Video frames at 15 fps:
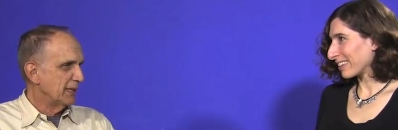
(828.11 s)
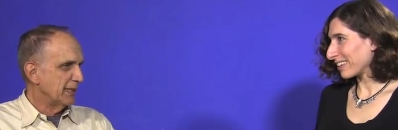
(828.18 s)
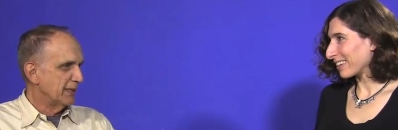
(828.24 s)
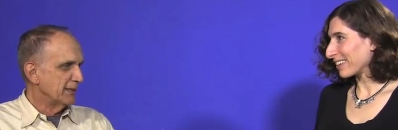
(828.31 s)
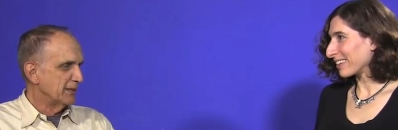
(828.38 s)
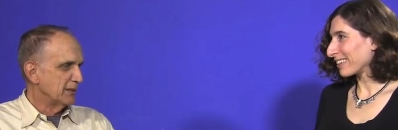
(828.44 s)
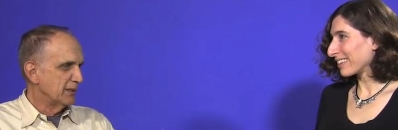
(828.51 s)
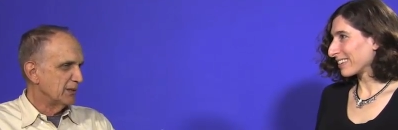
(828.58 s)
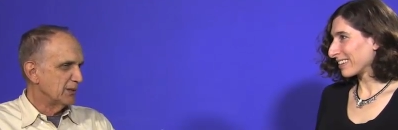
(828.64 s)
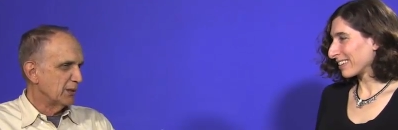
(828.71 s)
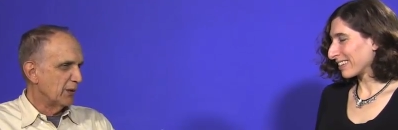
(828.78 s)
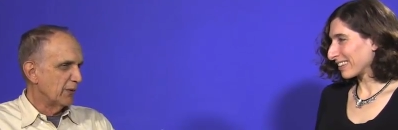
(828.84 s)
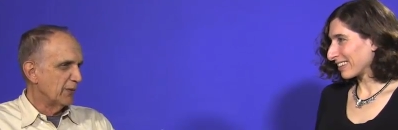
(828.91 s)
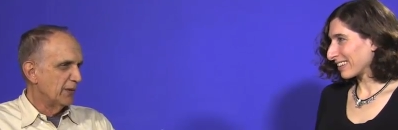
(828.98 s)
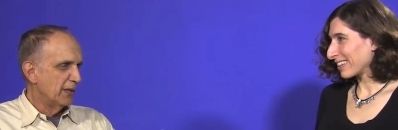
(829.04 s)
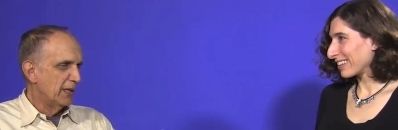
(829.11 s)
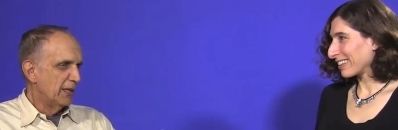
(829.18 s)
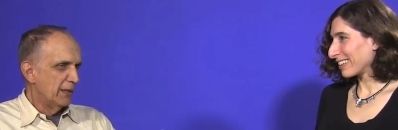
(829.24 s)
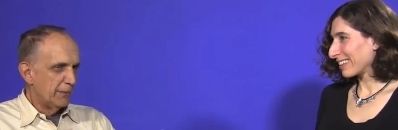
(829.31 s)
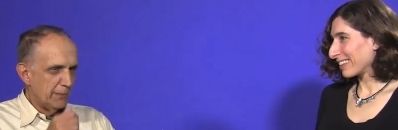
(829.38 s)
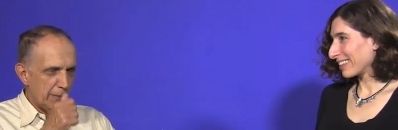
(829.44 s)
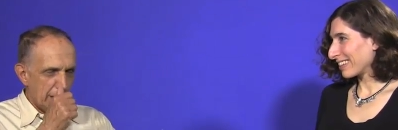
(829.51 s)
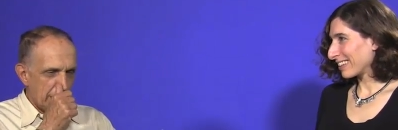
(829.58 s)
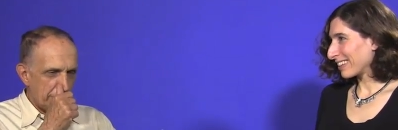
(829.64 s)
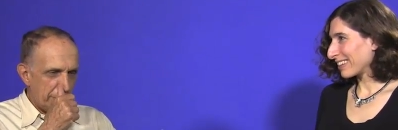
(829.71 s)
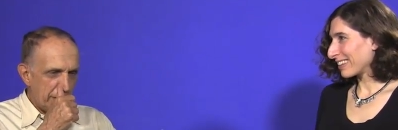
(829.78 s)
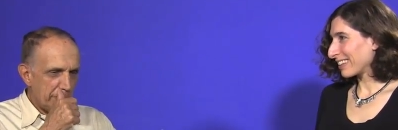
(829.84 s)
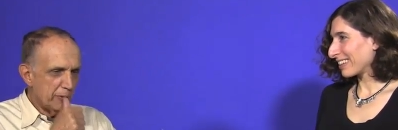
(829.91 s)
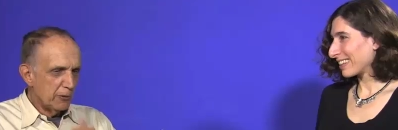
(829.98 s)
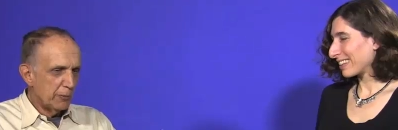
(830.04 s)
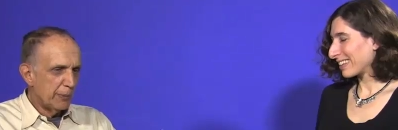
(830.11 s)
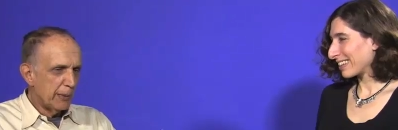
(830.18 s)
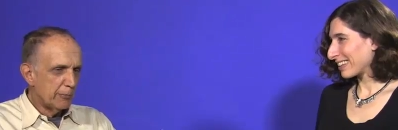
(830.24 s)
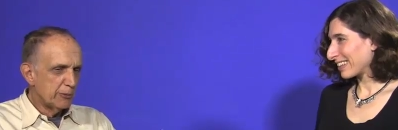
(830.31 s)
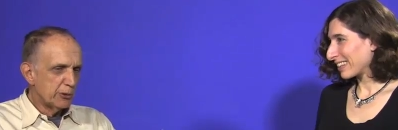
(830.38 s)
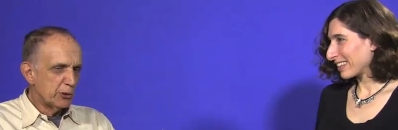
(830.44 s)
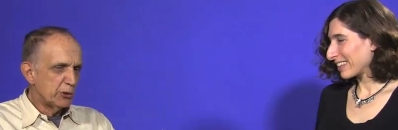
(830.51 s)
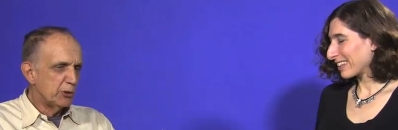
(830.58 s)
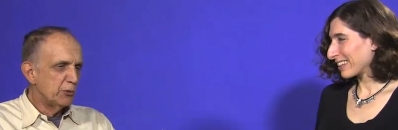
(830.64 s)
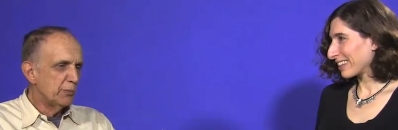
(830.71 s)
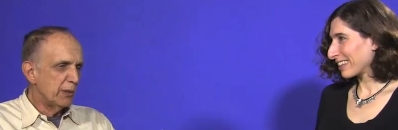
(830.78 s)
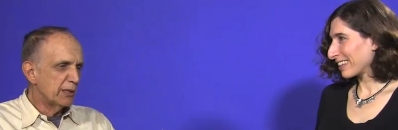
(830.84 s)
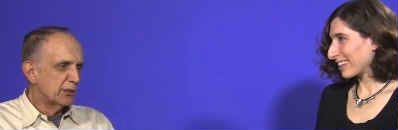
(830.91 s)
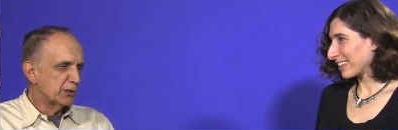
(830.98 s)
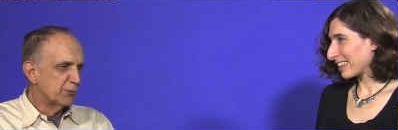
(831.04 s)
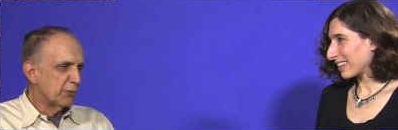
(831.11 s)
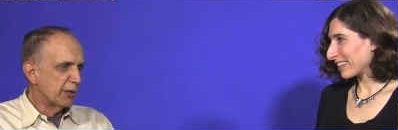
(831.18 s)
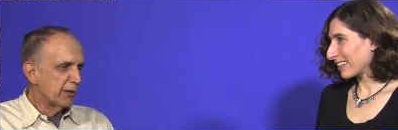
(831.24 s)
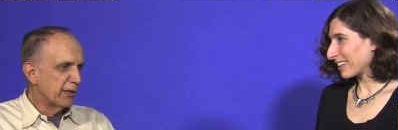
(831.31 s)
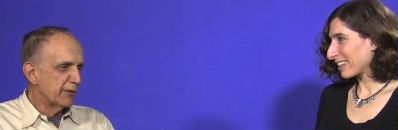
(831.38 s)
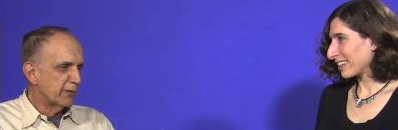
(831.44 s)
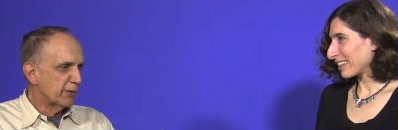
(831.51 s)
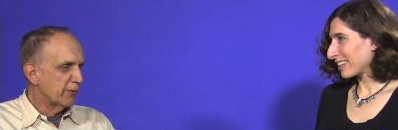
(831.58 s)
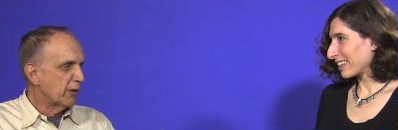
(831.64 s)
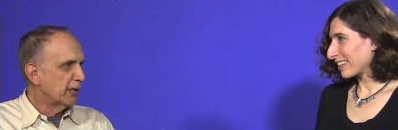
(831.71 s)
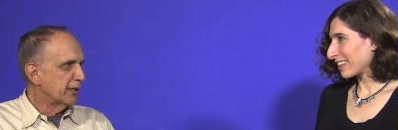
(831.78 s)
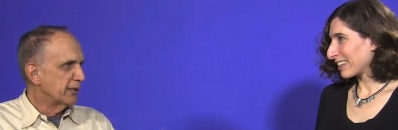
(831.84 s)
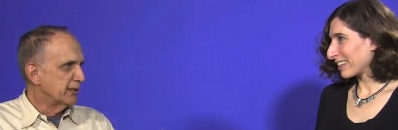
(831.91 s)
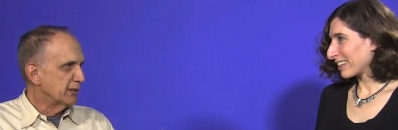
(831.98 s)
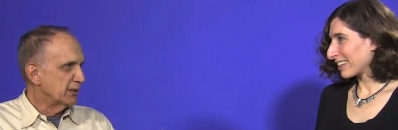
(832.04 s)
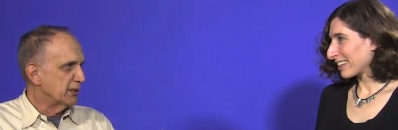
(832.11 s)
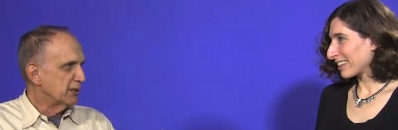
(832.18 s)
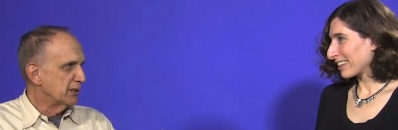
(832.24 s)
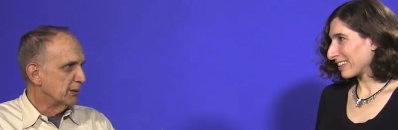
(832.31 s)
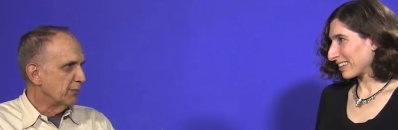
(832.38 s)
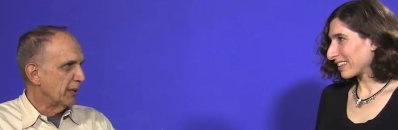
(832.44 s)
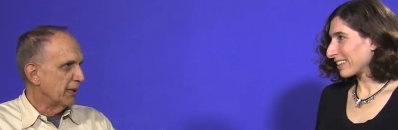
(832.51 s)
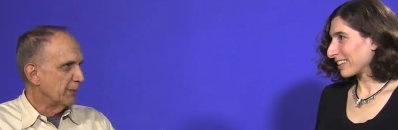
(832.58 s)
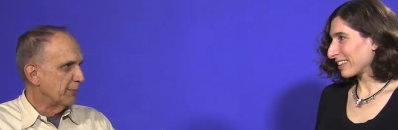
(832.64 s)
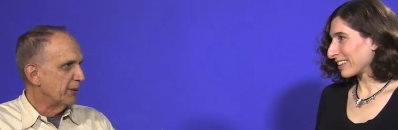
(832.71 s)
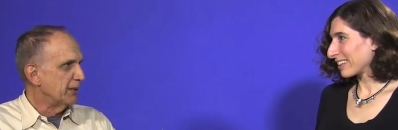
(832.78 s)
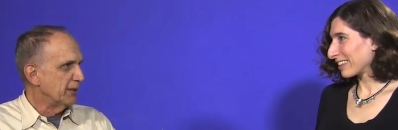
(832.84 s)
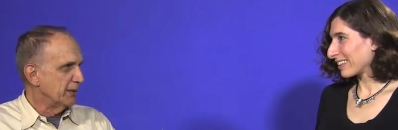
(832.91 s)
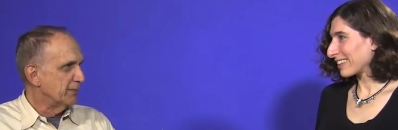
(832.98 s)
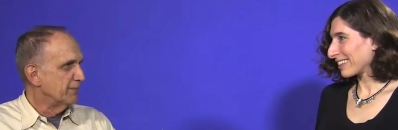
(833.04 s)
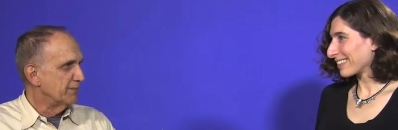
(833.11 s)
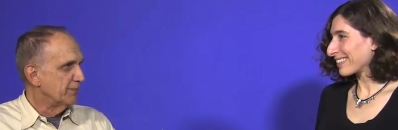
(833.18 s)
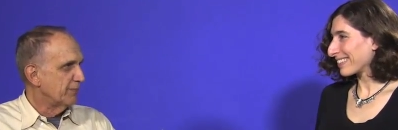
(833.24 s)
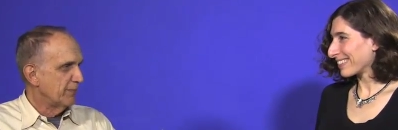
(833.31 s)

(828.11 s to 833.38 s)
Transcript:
Speaker 1: and yeah. so uh, people who publish too much wear out their audience, in my opinion.